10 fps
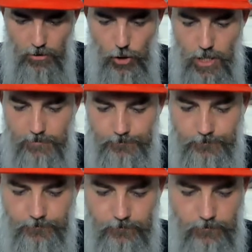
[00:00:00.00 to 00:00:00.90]
All right.
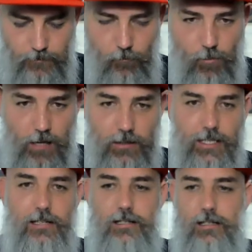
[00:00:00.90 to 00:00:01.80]

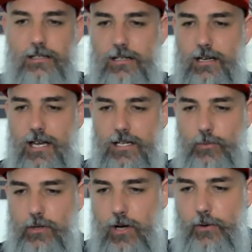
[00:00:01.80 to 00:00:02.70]
Next
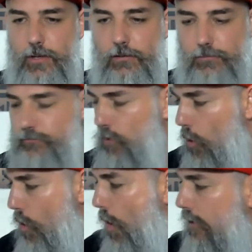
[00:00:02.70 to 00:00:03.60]
we'll go with the...
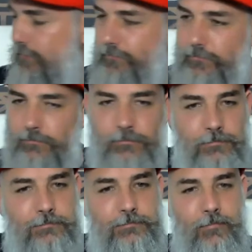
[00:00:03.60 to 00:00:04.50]
Oh,
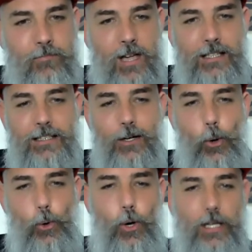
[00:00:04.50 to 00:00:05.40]

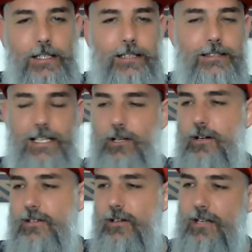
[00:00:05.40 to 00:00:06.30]
oh, that
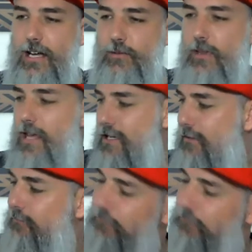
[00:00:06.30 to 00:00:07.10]
goes so nice with that.